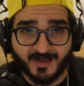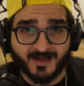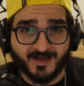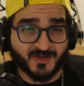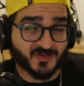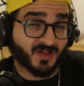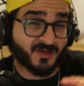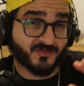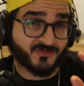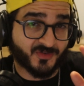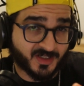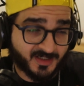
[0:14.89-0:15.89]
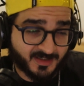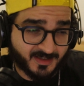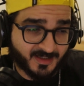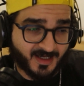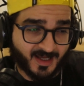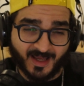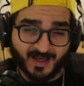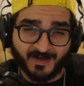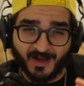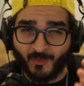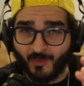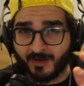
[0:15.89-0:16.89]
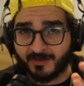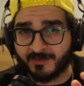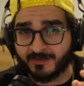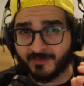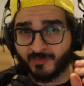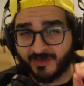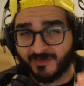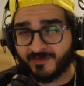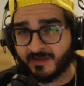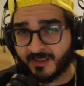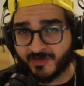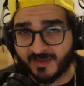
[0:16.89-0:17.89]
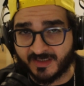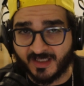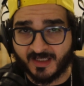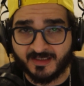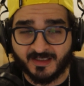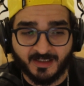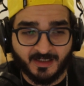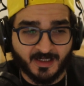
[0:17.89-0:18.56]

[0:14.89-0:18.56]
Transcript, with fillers: There's a lot of F U D, and I wanted to briefly address that today.